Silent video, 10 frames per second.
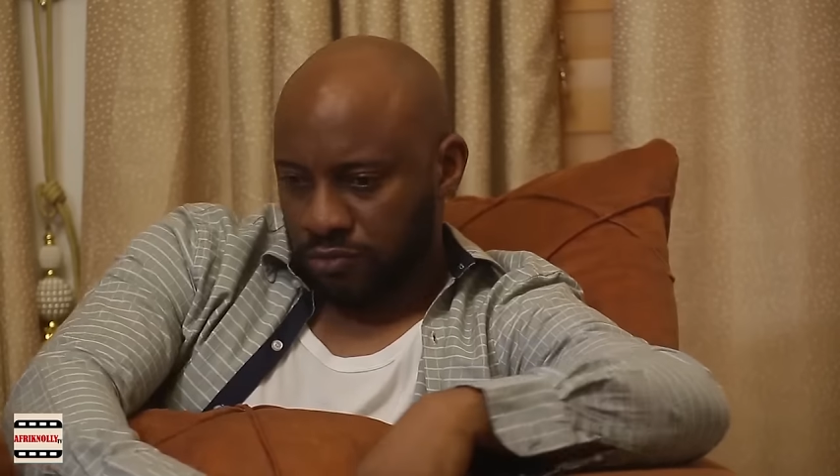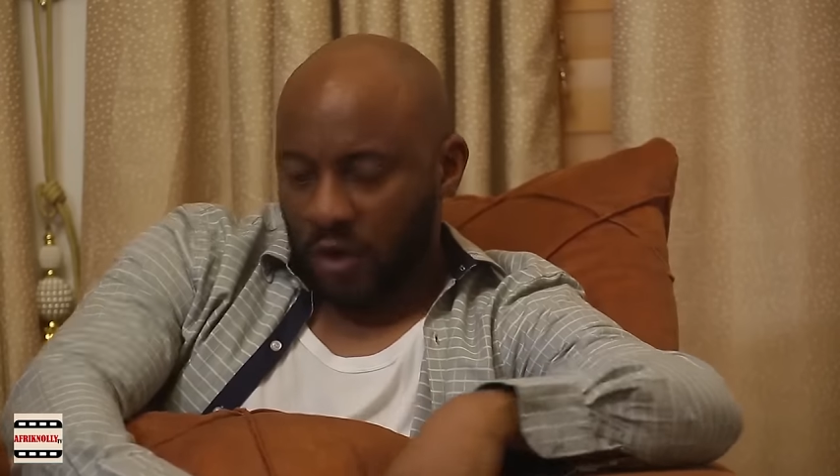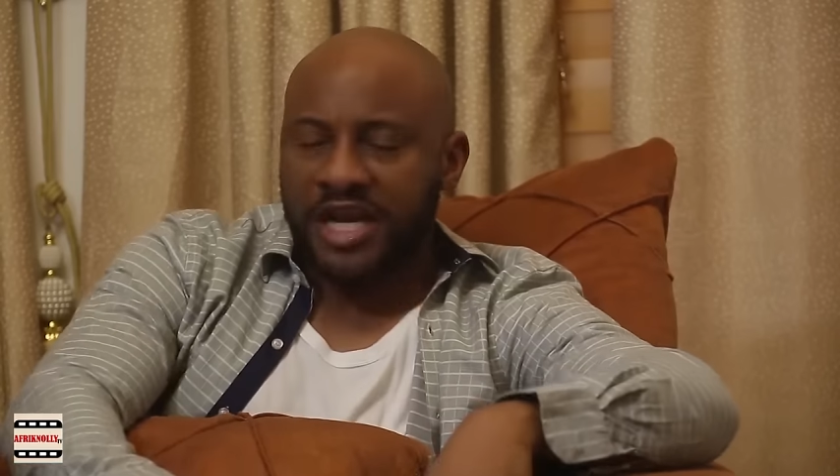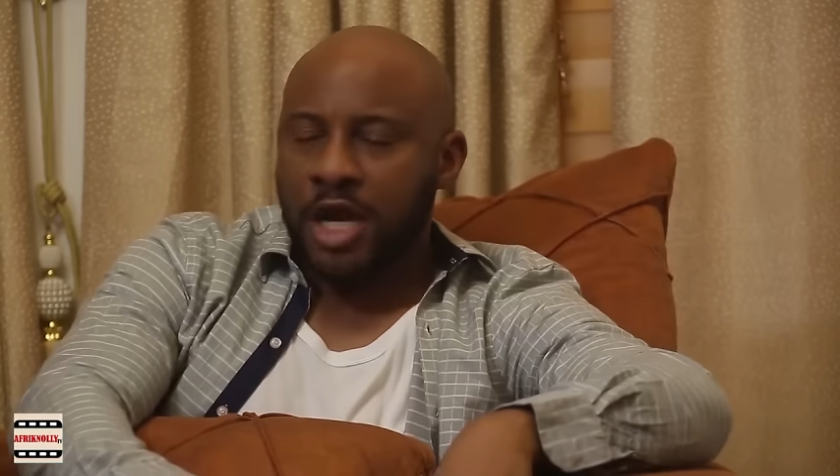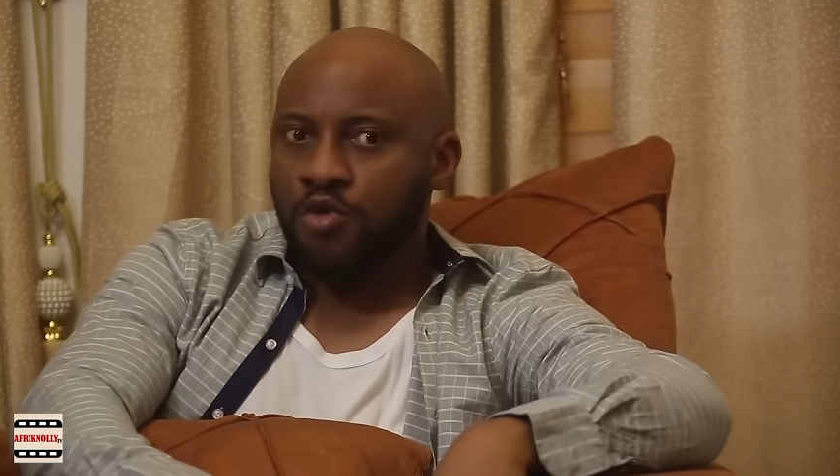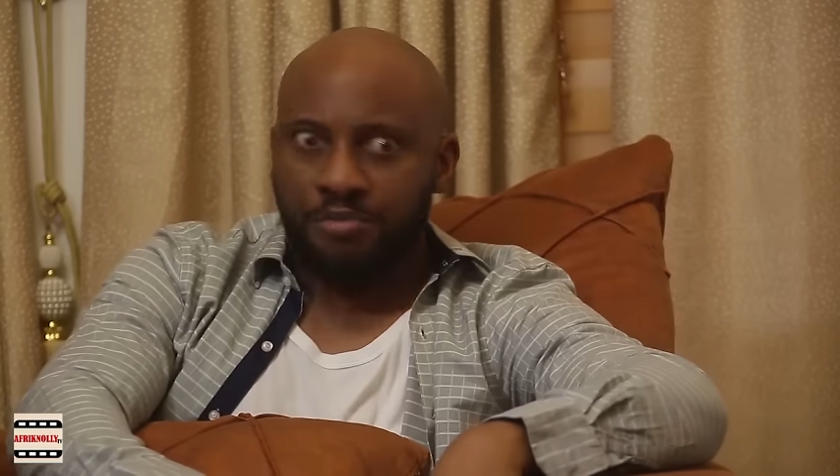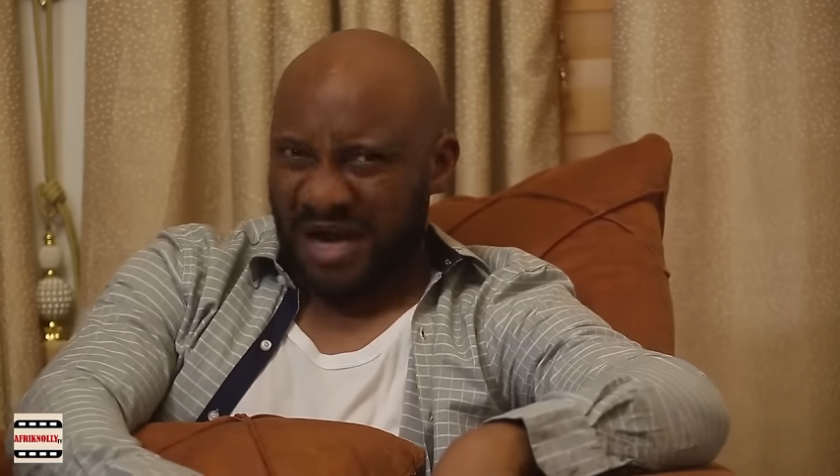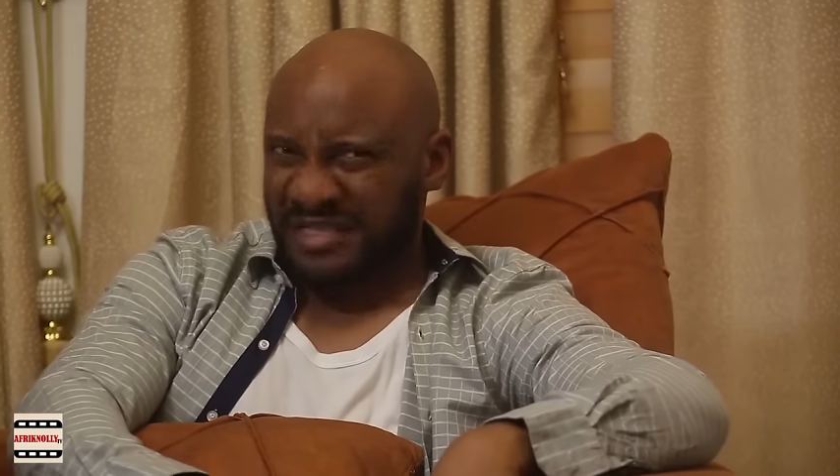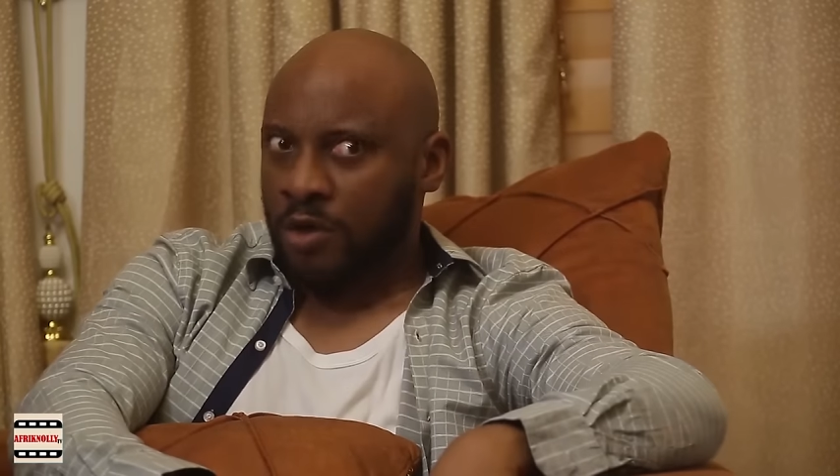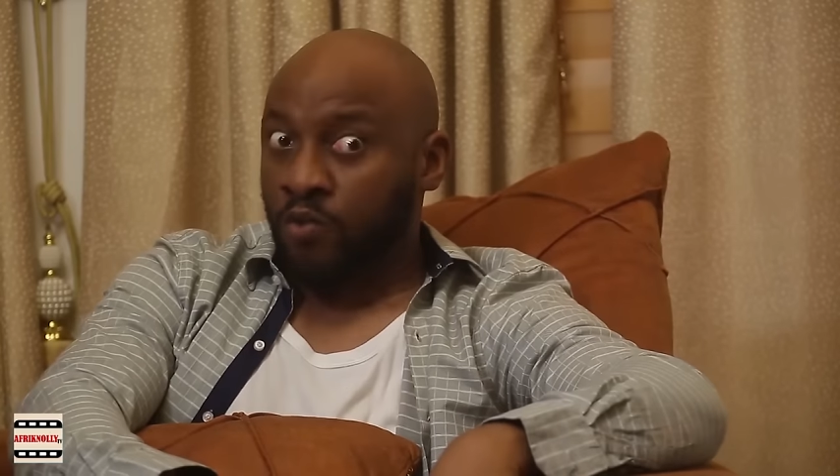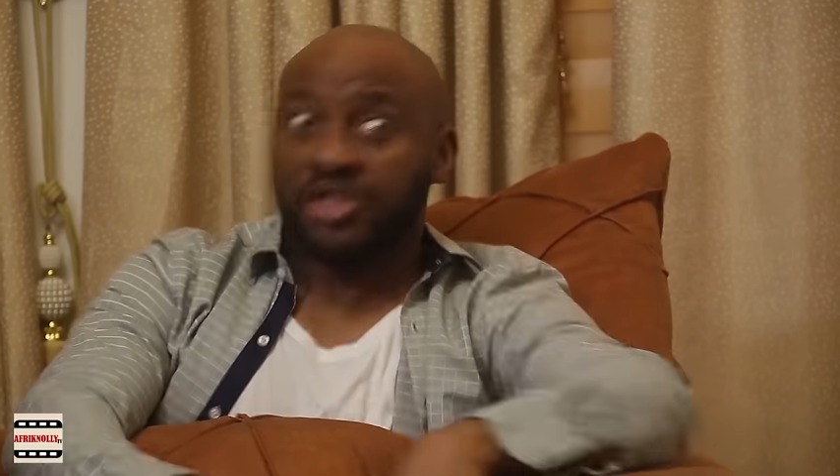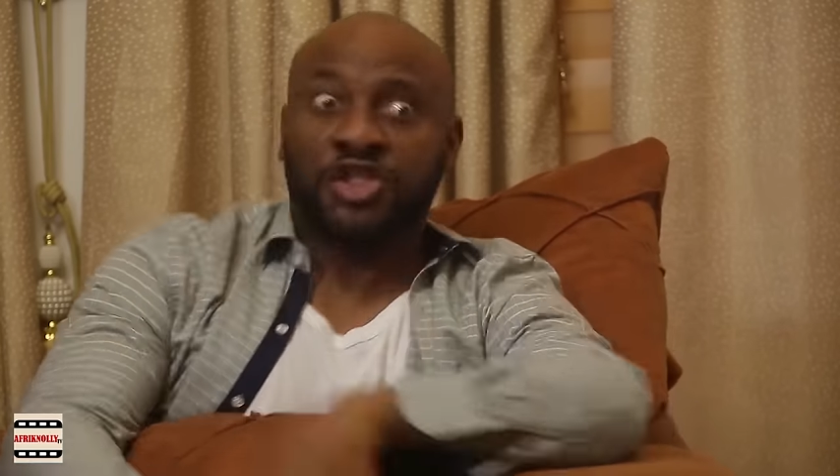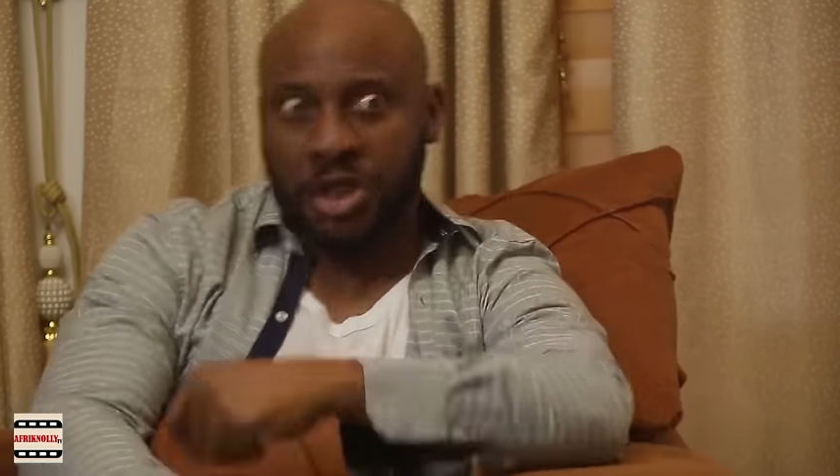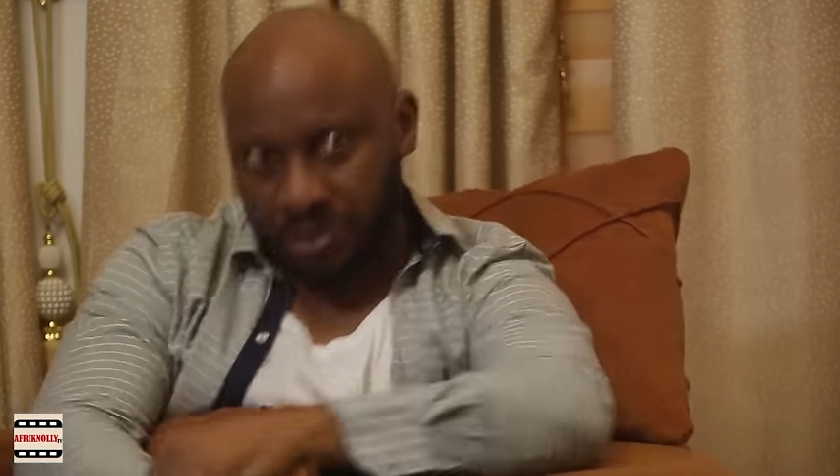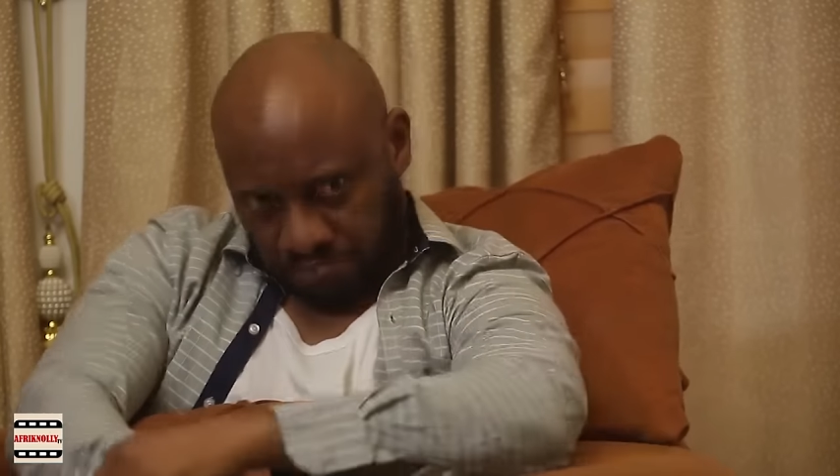one name Brazil,
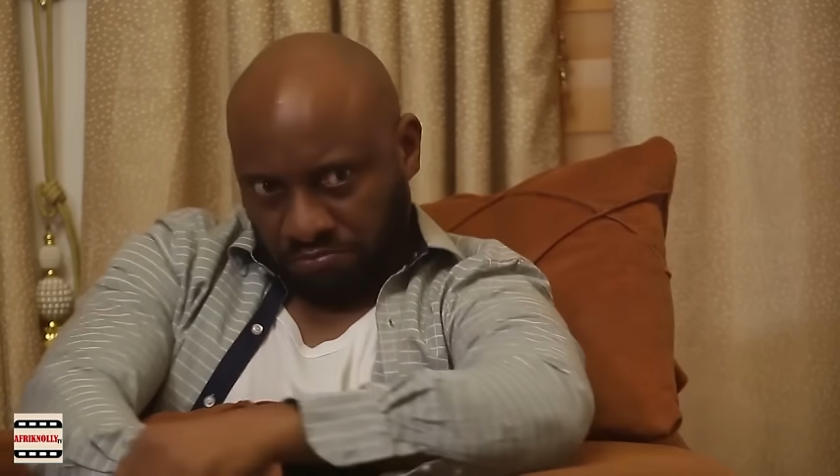kuchili.